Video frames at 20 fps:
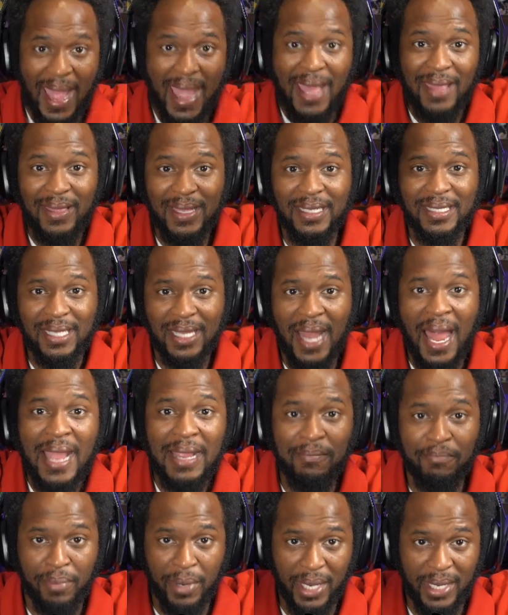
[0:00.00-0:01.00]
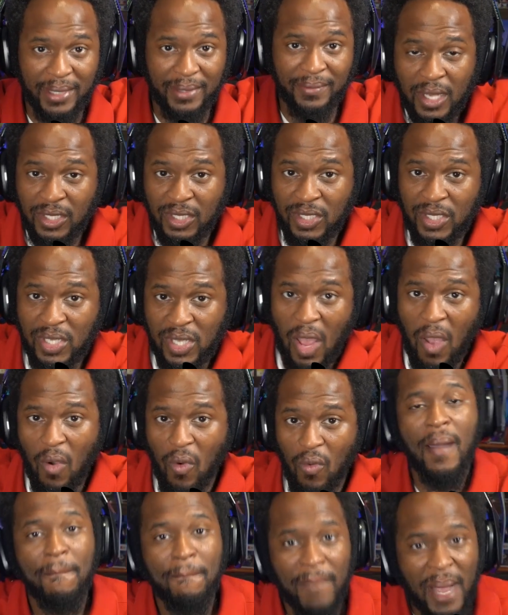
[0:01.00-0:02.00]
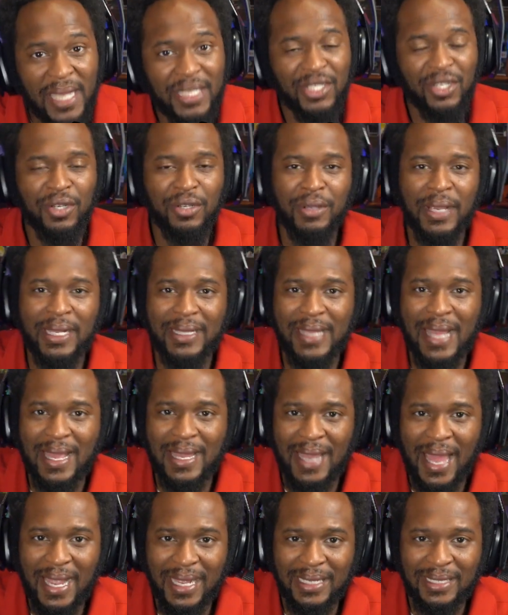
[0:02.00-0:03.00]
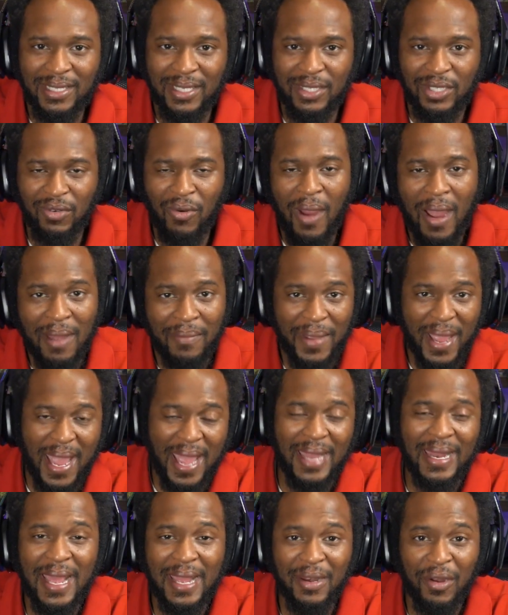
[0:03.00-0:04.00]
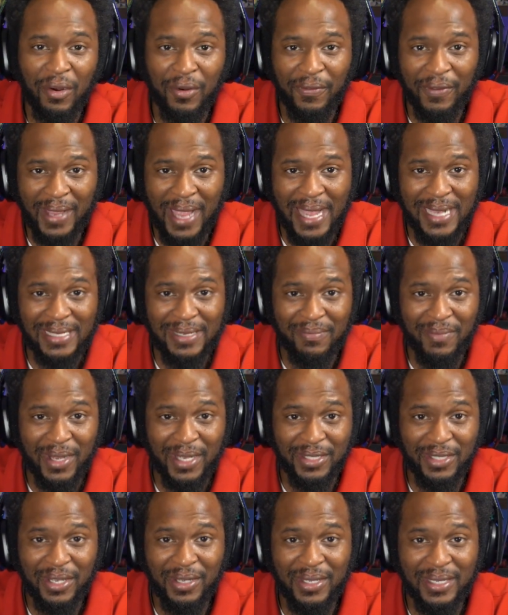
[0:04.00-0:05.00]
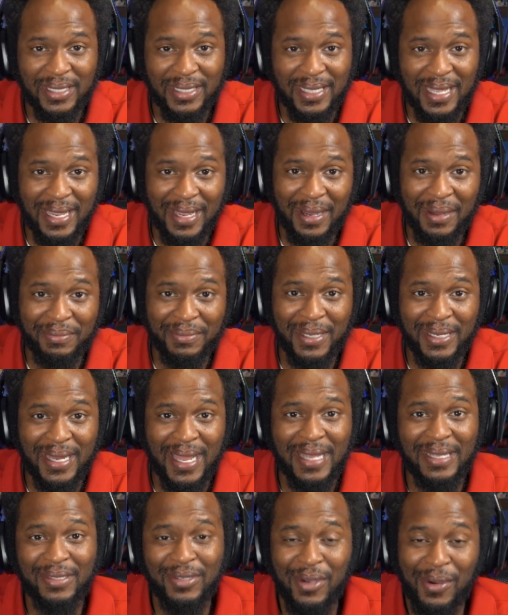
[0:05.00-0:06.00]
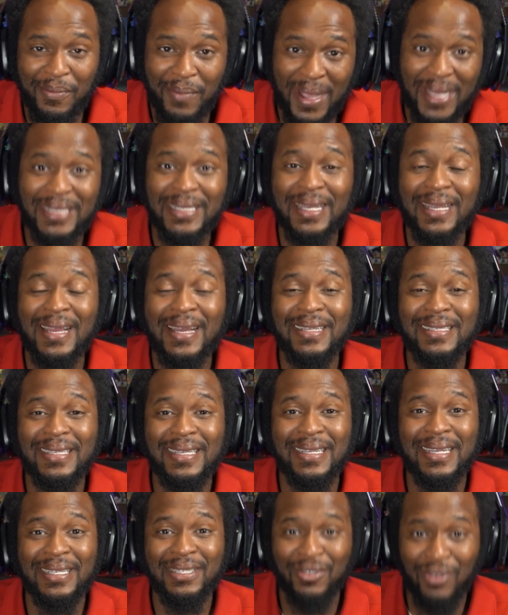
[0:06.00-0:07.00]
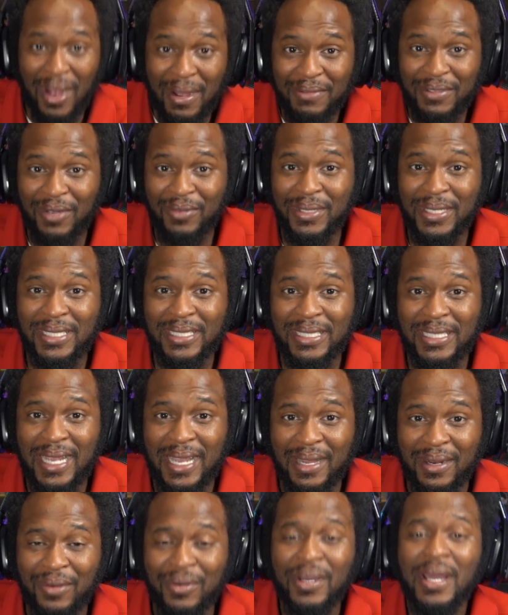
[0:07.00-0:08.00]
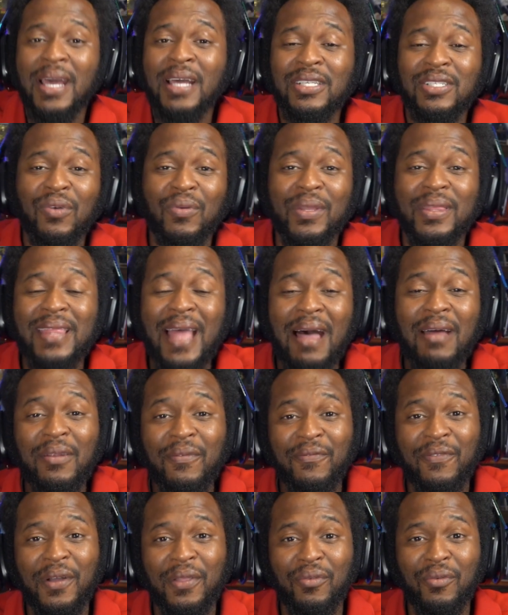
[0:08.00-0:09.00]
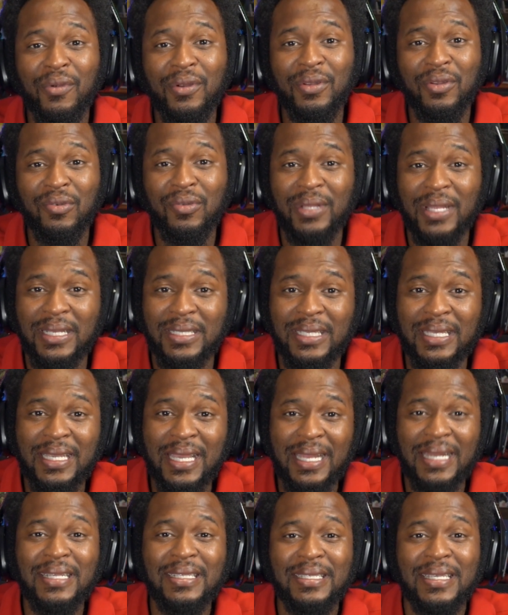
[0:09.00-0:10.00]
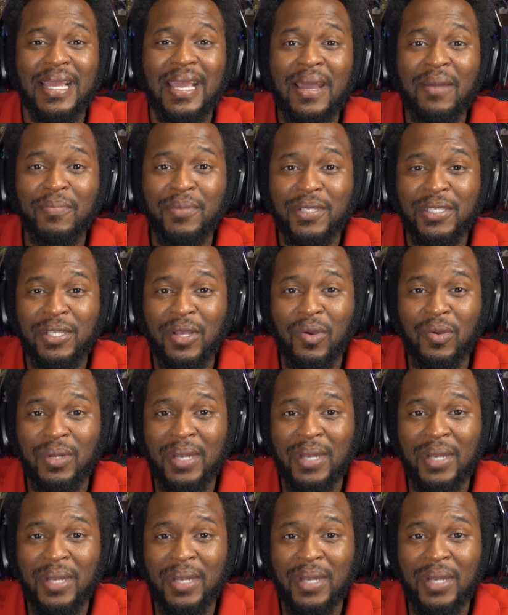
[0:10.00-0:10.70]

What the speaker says: and this like button. So make sure you hit that like and subscribe and that notification bell so you can stay up to date to amazing content that drops on this channel. So without further ado, let's get into episode